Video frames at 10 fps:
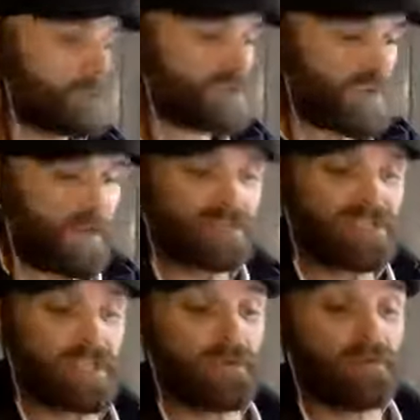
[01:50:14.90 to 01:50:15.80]
So now
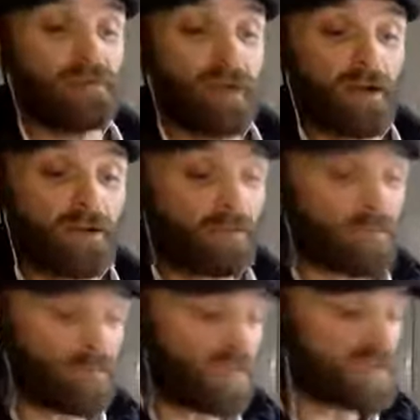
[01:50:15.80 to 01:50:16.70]
instead of the guardian of
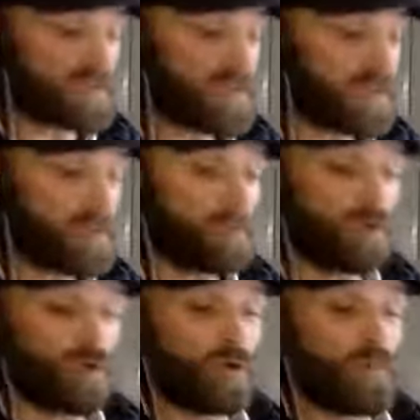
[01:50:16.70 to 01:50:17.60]
the peace being
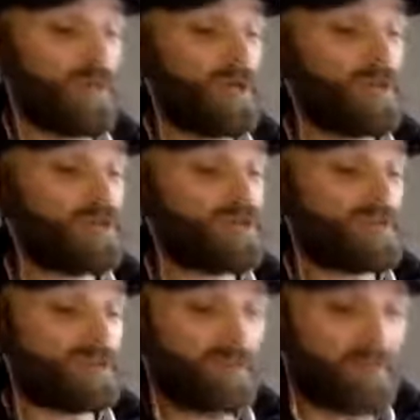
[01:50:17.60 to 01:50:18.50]
put up to
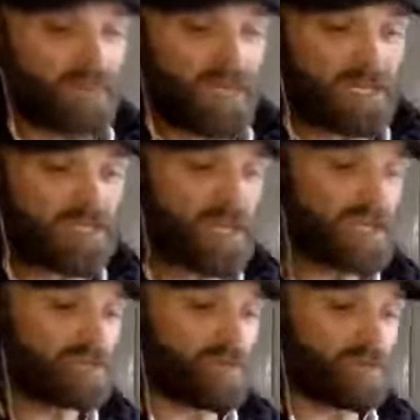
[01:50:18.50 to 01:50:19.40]
keeping the peace,
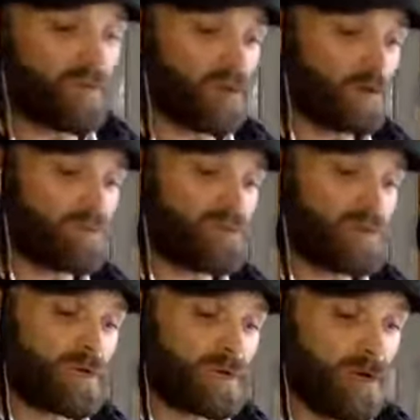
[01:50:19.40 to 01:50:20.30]
he's been put up
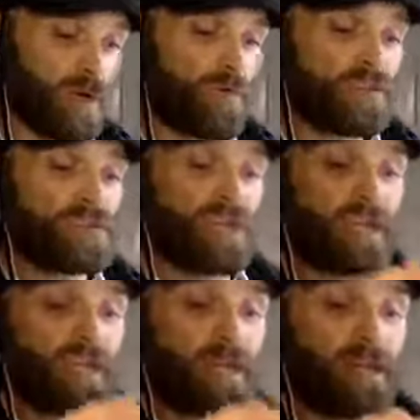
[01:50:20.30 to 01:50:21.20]
to
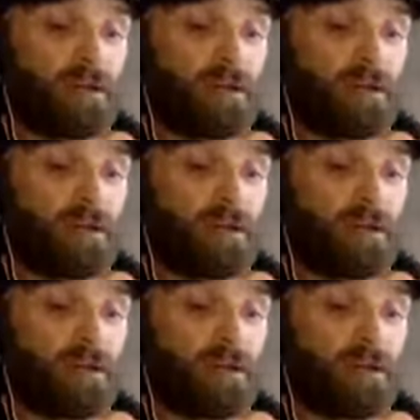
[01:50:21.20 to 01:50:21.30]
encouraging